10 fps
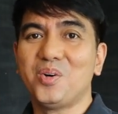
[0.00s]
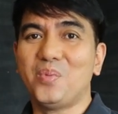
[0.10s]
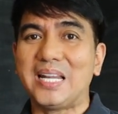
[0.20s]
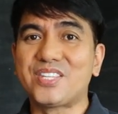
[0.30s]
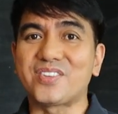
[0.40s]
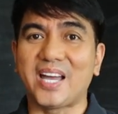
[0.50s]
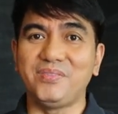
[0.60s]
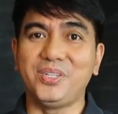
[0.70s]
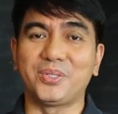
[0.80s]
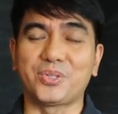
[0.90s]
will
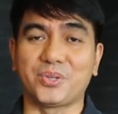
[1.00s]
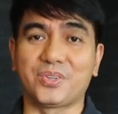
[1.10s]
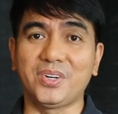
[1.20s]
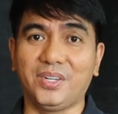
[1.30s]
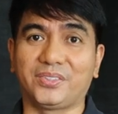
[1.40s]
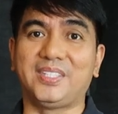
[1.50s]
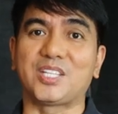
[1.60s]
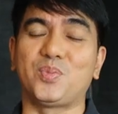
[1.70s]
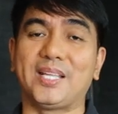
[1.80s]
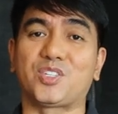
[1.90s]
drive you to growth.
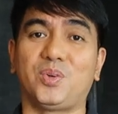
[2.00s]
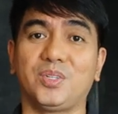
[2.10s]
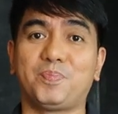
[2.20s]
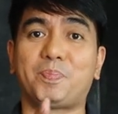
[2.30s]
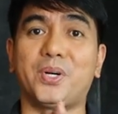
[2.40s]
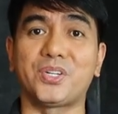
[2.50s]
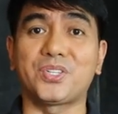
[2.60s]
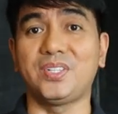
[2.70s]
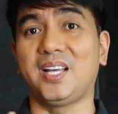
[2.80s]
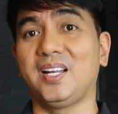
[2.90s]
That's why it's called
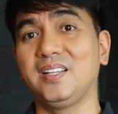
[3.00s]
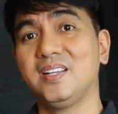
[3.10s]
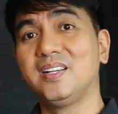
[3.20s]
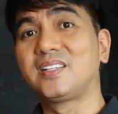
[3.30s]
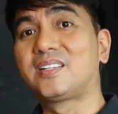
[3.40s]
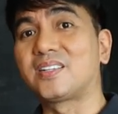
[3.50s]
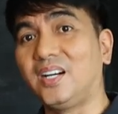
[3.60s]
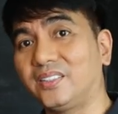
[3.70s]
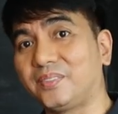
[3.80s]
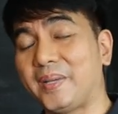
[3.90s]
personal
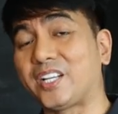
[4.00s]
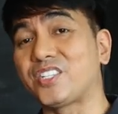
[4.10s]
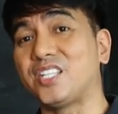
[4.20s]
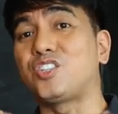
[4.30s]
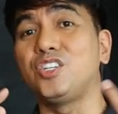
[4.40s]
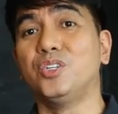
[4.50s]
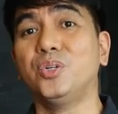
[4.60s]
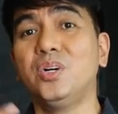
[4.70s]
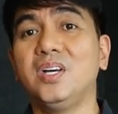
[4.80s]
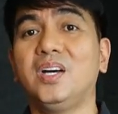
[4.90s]
growth, because it's
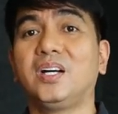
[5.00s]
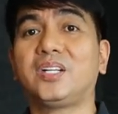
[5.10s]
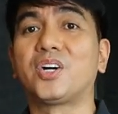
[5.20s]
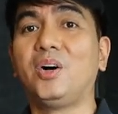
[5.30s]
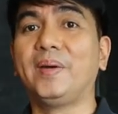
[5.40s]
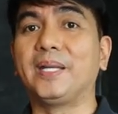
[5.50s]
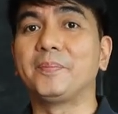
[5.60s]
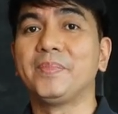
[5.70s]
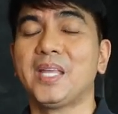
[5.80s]
you growing.